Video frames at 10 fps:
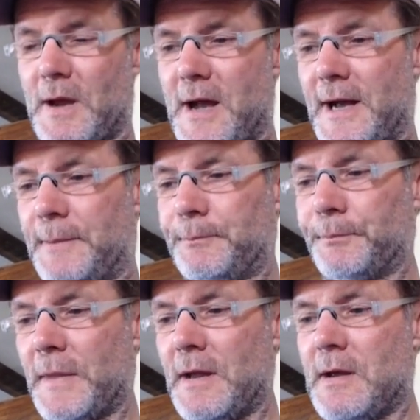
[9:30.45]

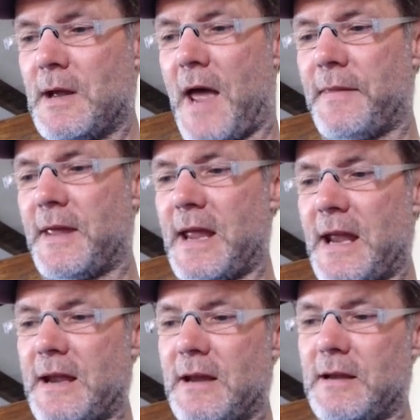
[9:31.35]
And
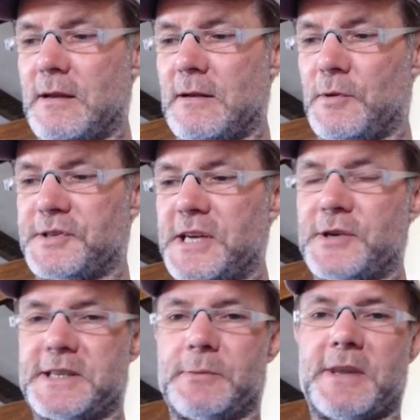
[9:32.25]
what's
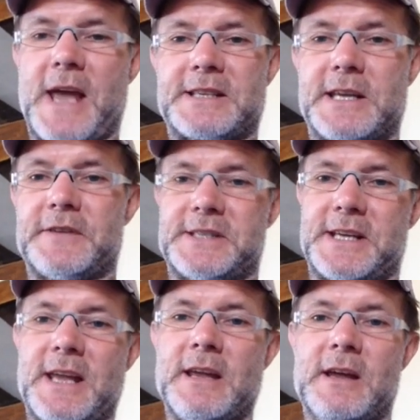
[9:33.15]
interesting with the
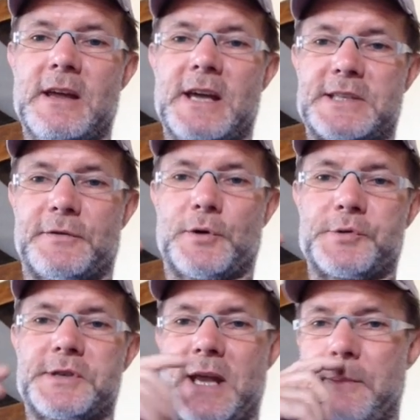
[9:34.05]
activity is, of
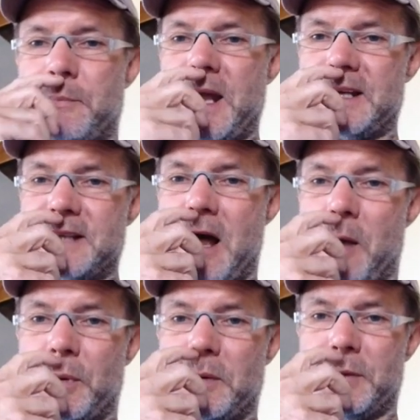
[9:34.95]
course, it picks
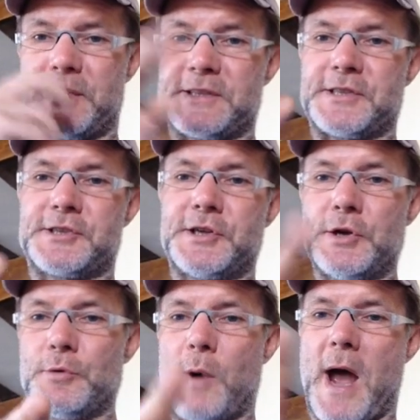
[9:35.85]
up, because it's a
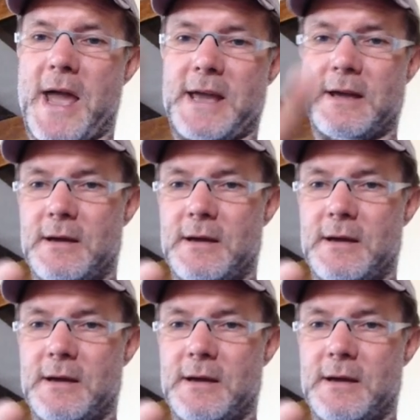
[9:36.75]
two-way.